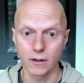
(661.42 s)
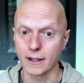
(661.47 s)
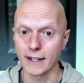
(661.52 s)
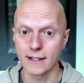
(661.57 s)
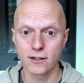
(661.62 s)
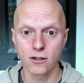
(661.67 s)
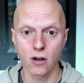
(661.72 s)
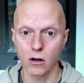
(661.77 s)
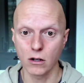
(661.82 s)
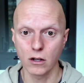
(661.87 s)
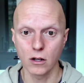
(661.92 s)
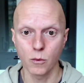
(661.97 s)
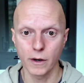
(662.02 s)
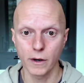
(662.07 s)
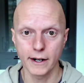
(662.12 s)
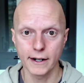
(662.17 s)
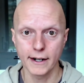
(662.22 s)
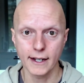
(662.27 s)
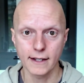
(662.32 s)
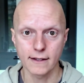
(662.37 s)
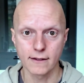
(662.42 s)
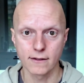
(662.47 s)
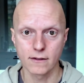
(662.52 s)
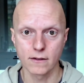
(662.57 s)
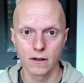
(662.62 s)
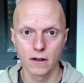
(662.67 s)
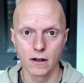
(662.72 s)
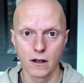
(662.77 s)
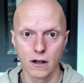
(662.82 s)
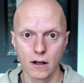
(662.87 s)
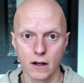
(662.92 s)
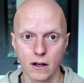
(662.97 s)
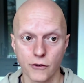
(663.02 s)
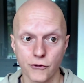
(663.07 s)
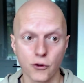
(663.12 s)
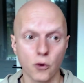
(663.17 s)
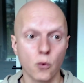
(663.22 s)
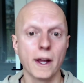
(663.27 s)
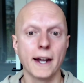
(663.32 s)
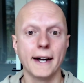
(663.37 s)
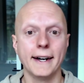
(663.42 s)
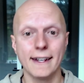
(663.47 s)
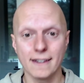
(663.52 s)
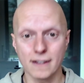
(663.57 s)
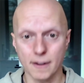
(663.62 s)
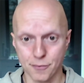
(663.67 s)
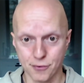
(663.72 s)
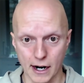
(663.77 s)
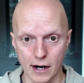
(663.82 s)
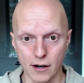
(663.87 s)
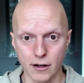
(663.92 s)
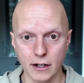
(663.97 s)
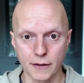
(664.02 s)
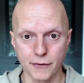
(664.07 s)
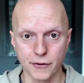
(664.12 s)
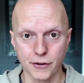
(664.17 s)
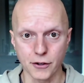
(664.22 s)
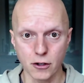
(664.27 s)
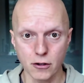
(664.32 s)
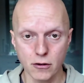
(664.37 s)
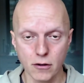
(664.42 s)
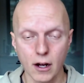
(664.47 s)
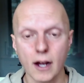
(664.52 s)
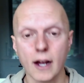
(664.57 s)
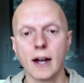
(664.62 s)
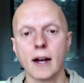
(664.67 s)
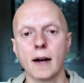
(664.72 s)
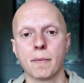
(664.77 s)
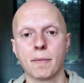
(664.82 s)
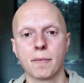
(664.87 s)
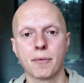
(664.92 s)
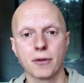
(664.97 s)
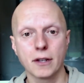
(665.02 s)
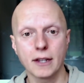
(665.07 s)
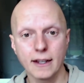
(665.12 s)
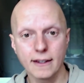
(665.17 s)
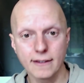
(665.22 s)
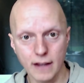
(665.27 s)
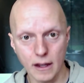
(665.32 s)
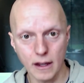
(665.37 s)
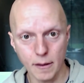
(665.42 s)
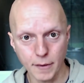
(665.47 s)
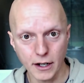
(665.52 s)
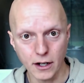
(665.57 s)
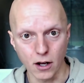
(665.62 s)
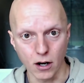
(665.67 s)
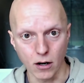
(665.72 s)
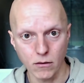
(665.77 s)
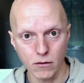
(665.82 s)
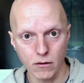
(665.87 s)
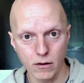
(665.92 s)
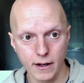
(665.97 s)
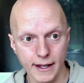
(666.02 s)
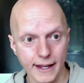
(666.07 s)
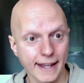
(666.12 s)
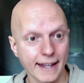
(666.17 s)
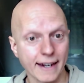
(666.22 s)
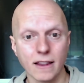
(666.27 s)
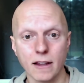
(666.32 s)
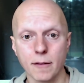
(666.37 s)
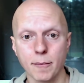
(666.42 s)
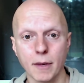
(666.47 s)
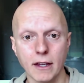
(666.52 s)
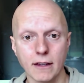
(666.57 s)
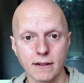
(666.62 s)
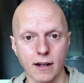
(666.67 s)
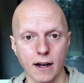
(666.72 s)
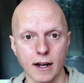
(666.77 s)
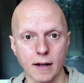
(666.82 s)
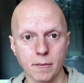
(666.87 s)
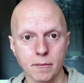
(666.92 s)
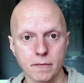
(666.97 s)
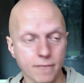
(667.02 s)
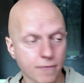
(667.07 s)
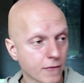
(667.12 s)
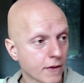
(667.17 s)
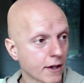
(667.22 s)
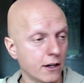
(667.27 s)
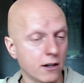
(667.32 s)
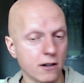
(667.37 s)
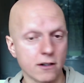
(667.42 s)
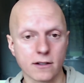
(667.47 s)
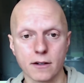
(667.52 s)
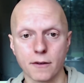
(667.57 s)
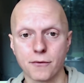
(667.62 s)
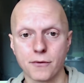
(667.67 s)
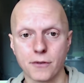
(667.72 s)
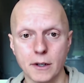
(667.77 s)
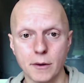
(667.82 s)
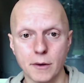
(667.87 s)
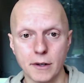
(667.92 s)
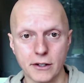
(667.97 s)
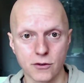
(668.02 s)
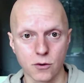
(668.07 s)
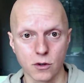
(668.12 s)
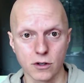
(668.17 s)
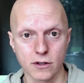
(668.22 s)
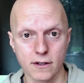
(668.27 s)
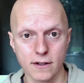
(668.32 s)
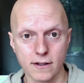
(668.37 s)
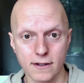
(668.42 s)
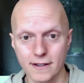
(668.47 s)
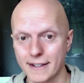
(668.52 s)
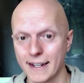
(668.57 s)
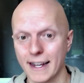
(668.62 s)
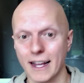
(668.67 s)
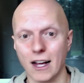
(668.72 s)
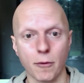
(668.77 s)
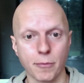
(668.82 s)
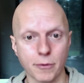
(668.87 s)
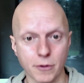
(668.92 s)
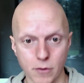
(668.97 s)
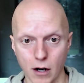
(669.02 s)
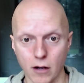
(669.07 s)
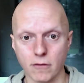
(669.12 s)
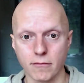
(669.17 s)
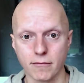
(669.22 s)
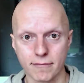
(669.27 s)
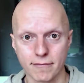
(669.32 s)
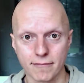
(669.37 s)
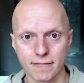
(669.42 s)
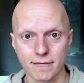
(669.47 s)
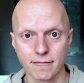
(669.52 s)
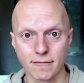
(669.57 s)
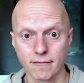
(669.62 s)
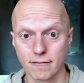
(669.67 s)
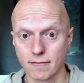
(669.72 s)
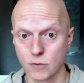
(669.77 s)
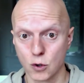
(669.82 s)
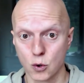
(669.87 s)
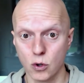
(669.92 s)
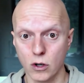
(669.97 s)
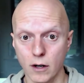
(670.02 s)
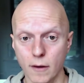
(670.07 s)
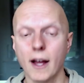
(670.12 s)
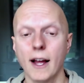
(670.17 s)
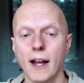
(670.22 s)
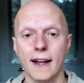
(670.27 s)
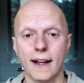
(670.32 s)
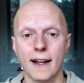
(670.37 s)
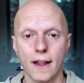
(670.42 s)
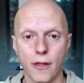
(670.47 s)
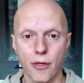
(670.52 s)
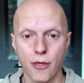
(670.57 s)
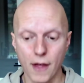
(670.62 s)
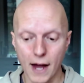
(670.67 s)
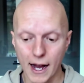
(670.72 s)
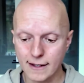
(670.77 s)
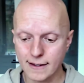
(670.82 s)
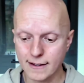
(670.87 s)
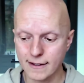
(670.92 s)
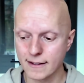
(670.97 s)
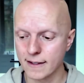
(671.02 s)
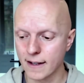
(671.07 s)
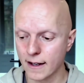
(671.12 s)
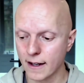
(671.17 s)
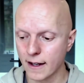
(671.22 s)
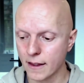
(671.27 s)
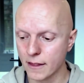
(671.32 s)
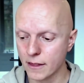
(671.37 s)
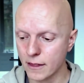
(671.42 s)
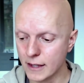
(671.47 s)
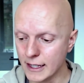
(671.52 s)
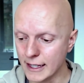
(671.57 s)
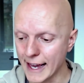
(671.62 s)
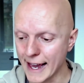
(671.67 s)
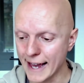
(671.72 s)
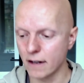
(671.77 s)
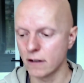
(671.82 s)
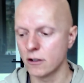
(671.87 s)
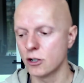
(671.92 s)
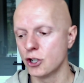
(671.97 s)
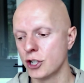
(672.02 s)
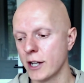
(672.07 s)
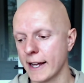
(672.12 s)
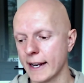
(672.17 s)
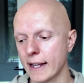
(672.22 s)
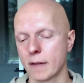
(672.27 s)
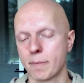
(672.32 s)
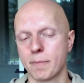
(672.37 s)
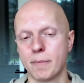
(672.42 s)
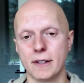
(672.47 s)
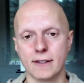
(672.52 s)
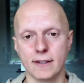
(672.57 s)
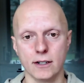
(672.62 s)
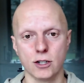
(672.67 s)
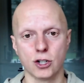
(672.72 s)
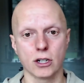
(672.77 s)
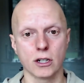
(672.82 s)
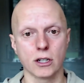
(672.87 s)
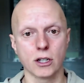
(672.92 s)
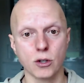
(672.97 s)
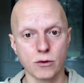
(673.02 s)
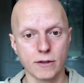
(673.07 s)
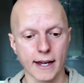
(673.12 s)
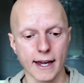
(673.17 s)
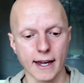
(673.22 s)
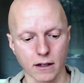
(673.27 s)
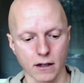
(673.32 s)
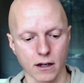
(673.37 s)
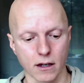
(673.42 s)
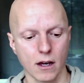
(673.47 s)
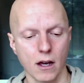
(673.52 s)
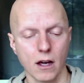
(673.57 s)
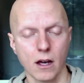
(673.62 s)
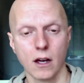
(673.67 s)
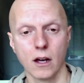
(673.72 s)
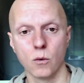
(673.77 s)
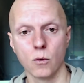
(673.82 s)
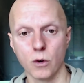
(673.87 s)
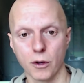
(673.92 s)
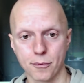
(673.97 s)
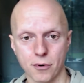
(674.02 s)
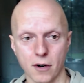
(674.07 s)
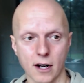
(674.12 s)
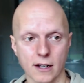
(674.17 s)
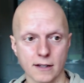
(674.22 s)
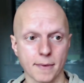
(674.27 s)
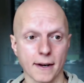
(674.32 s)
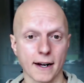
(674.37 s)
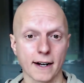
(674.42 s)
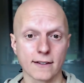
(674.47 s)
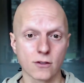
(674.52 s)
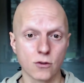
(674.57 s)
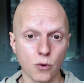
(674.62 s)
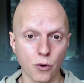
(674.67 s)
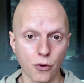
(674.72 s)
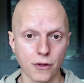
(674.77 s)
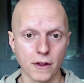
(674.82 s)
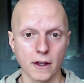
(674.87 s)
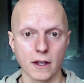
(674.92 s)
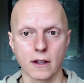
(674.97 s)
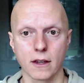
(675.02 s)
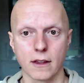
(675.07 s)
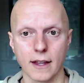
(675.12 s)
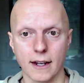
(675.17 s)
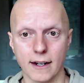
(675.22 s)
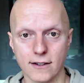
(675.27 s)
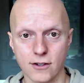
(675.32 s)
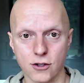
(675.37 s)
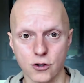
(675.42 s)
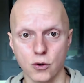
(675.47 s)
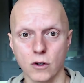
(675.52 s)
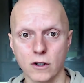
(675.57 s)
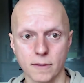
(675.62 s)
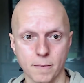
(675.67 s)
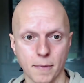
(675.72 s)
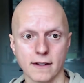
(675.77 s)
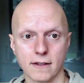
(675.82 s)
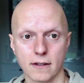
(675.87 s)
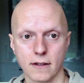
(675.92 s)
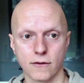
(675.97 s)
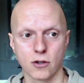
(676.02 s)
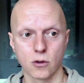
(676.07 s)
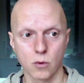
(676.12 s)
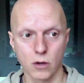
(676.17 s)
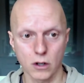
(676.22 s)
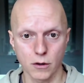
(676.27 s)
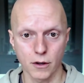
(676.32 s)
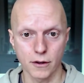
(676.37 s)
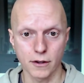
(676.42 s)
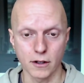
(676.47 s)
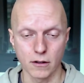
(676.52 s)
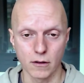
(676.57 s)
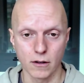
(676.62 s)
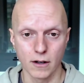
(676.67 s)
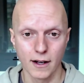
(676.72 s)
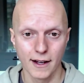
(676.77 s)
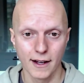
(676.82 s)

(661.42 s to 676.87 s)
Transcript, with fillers: Let's call it what it is. So when it is a priority for you, please let me know. And in the meantime, here's some free resources to help you out. Cool? That's the energetic position you take with prospects who think that it's too expensive to work with you,